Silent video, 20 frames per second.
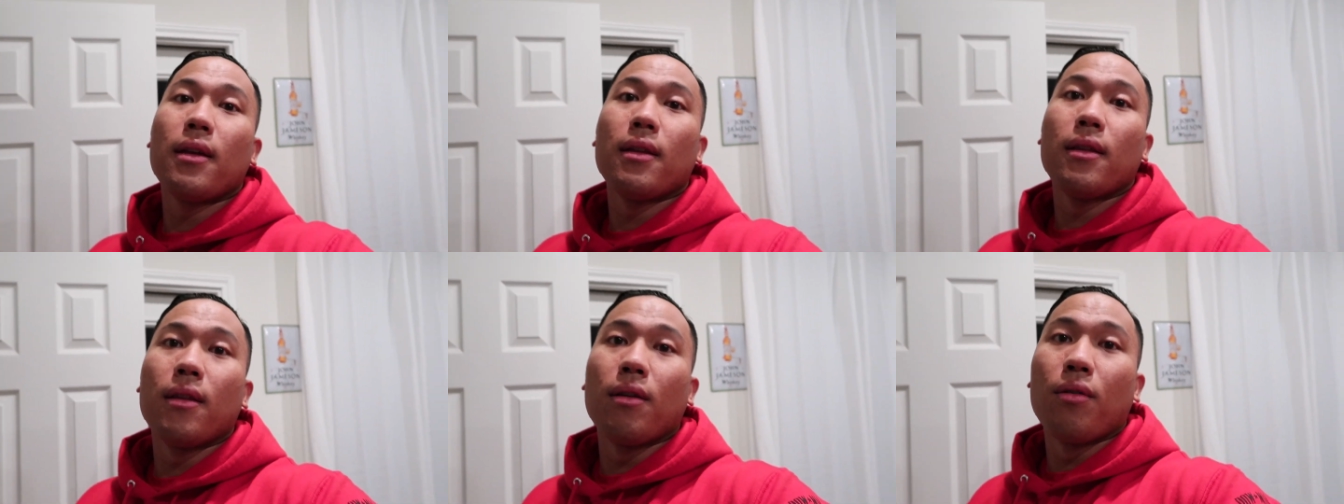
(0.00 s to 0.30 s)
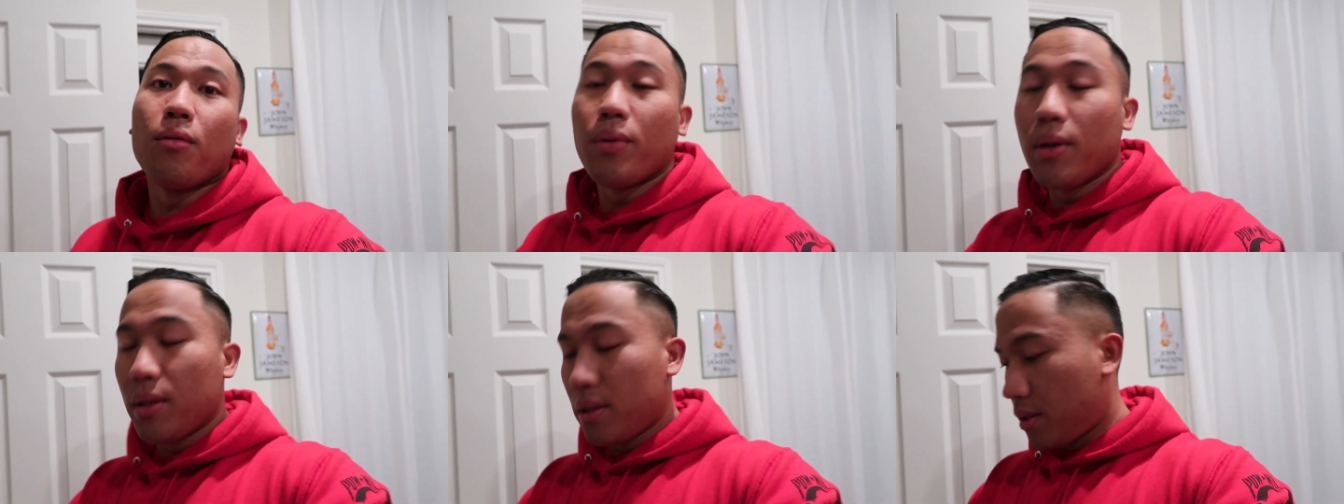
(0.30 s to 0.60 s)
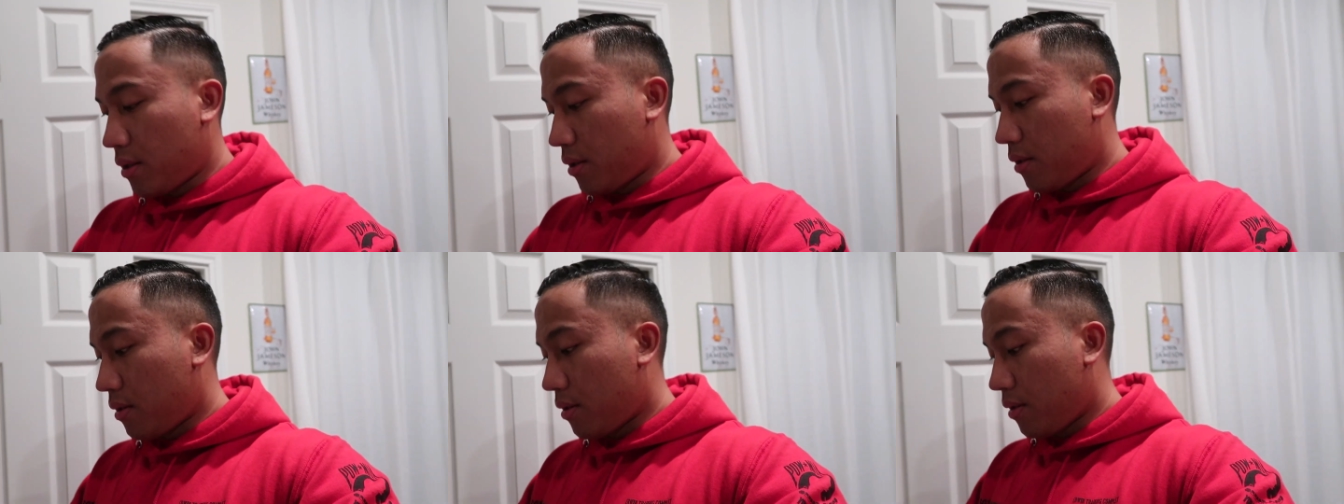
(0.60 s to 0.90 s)
In the
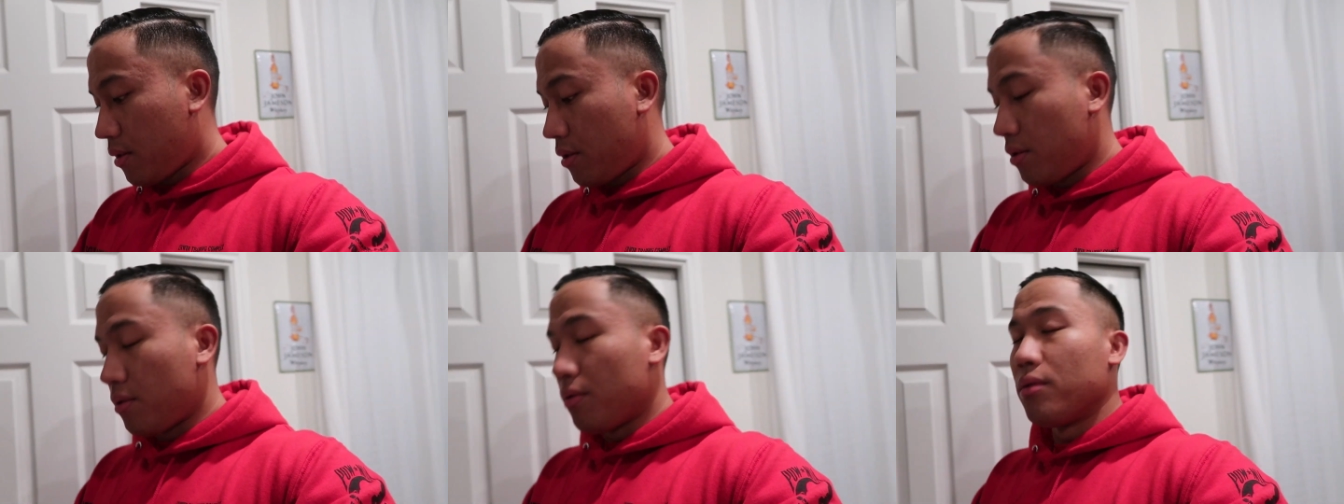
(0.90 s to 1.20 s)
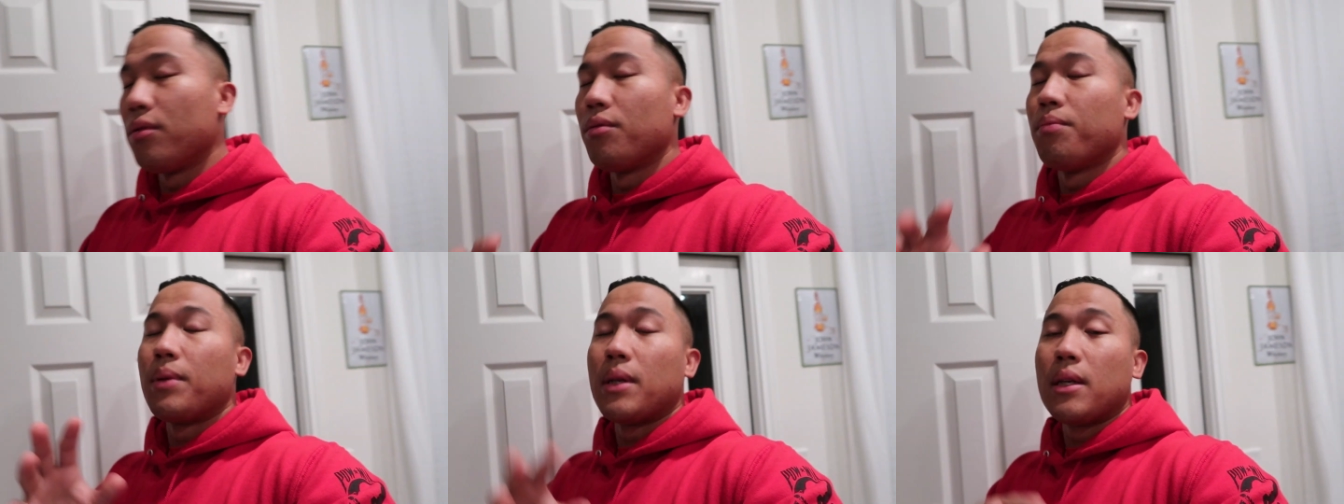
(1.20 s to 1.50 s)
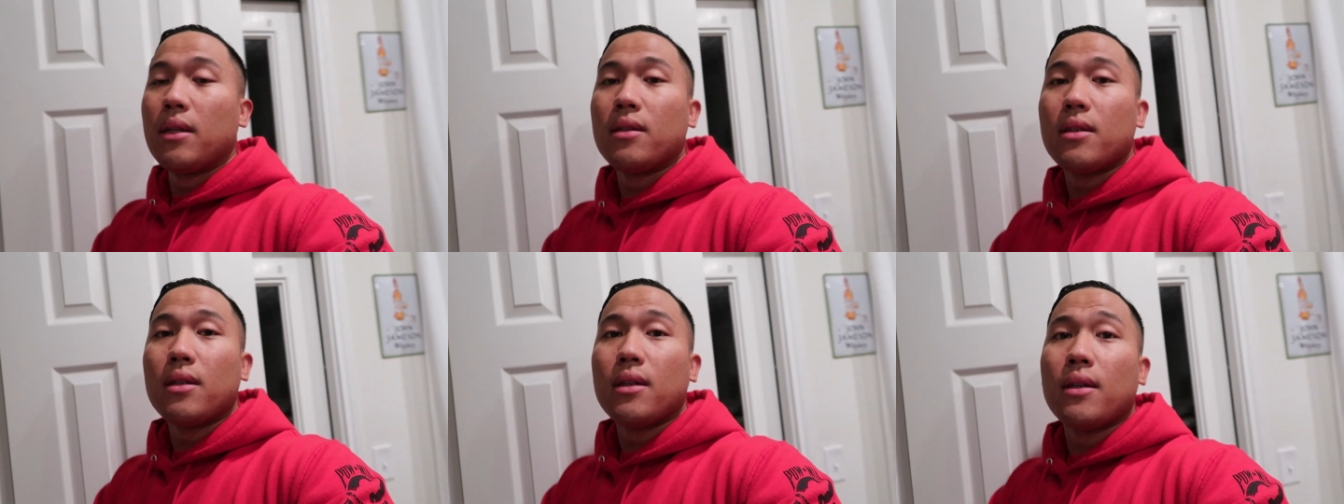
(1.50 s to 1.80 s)
winter, you do
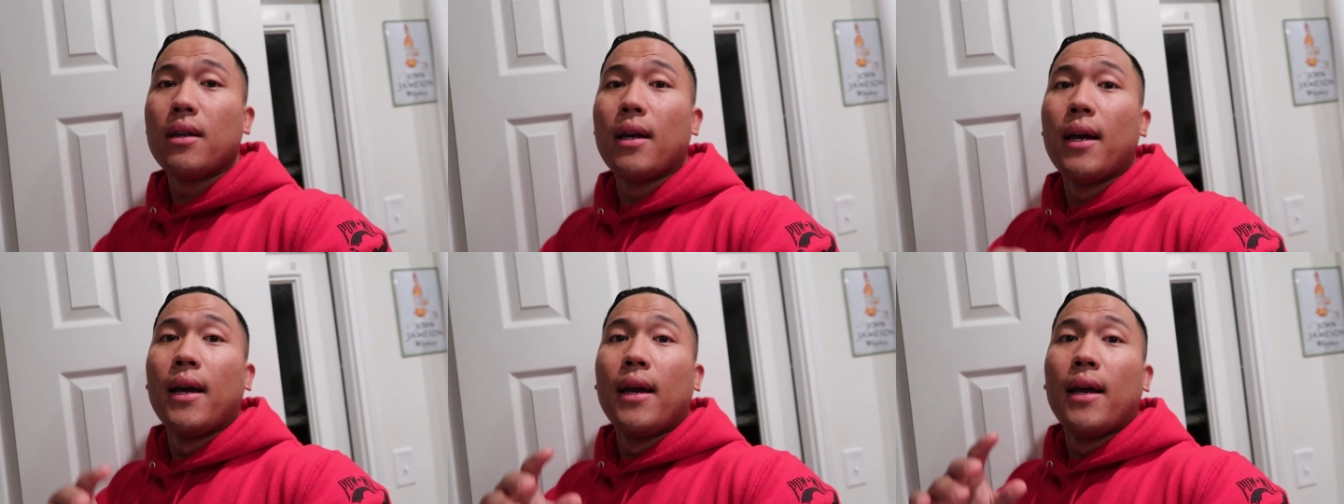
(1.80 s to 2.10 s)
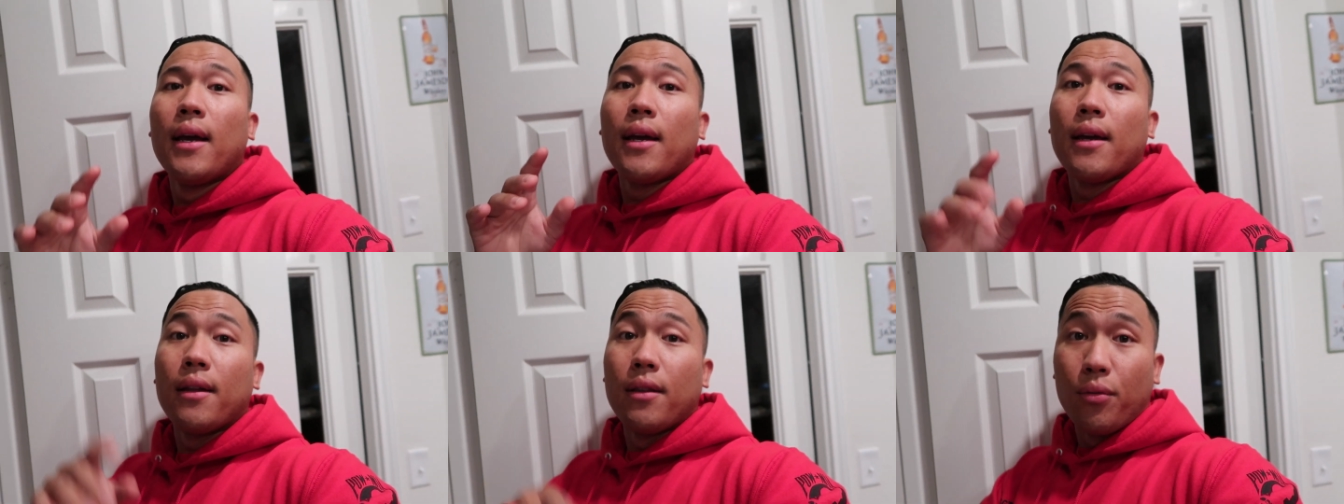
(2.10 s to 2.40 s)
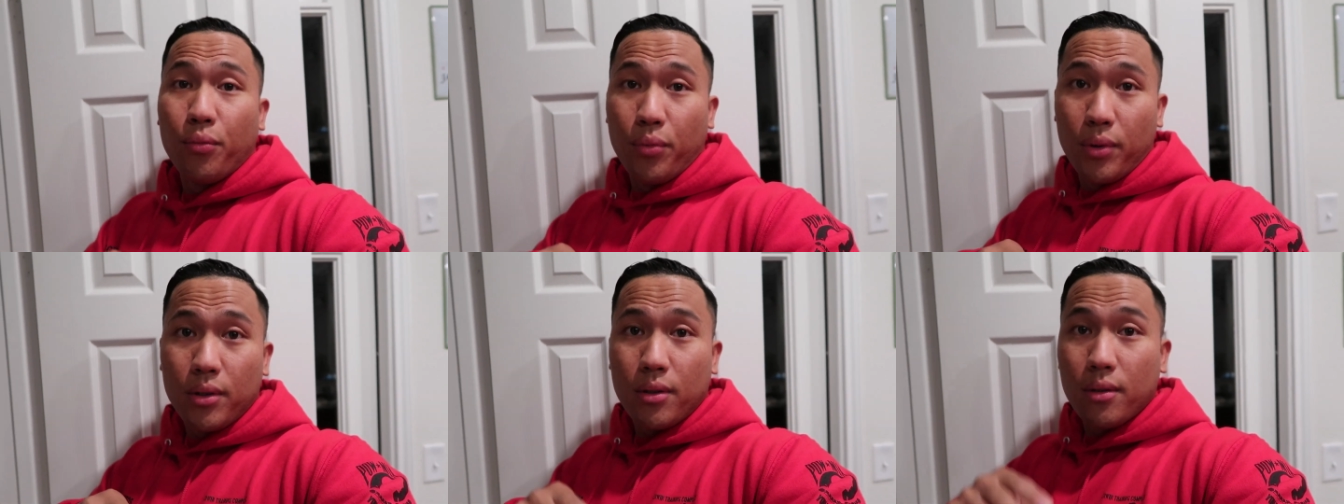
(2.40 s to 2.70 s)
PT in
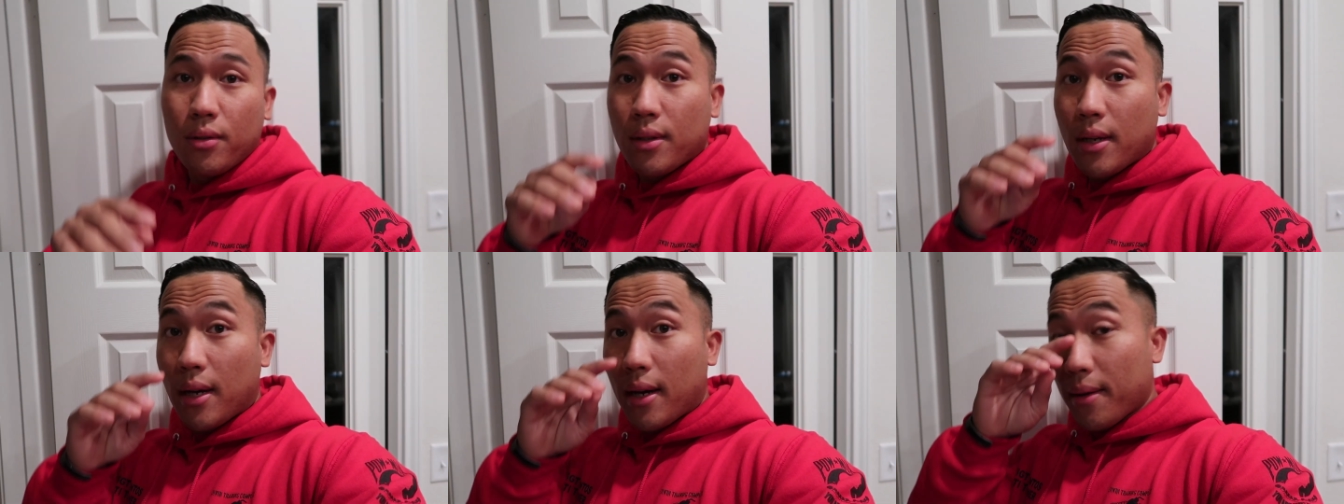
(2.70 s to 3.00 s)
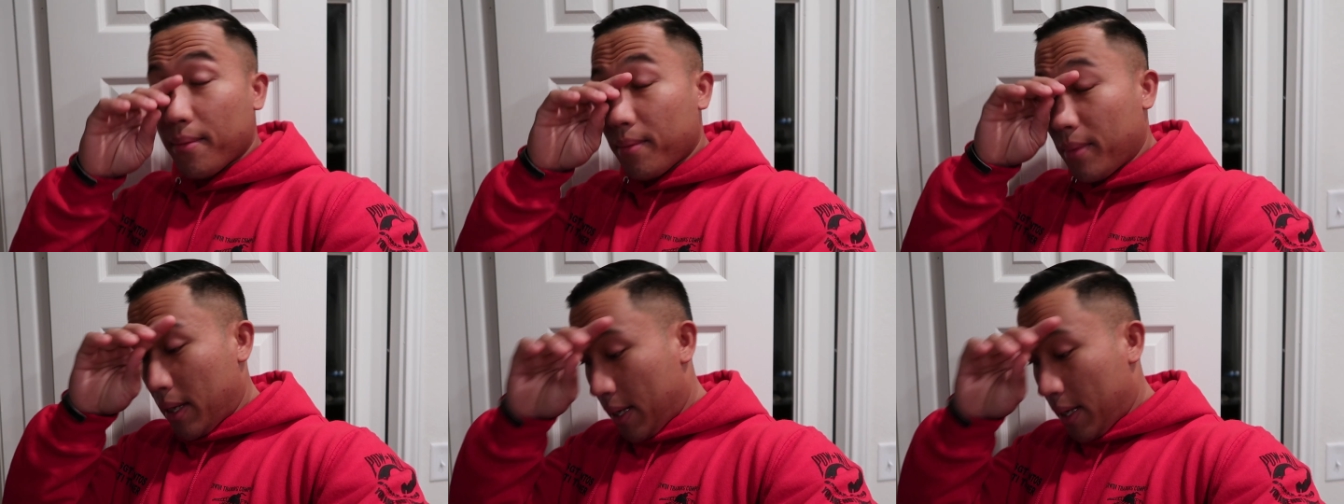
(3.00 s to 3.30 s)
the winter time.